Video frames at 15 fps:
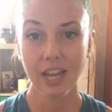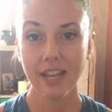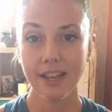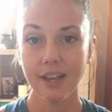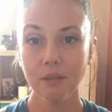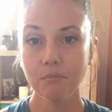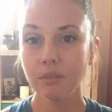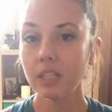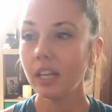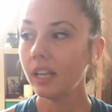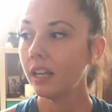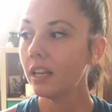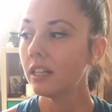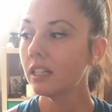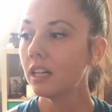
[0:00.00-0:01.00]
I am
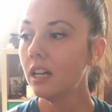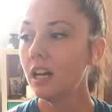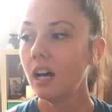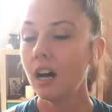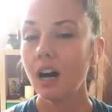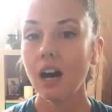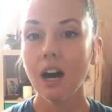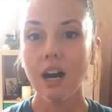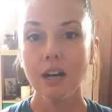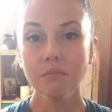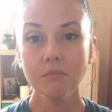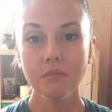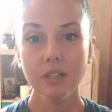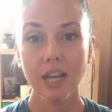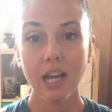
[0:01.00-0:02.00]
playing
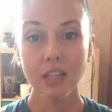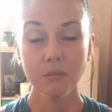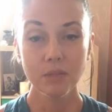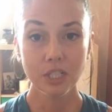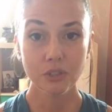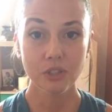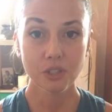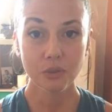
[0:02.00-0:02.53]
elementary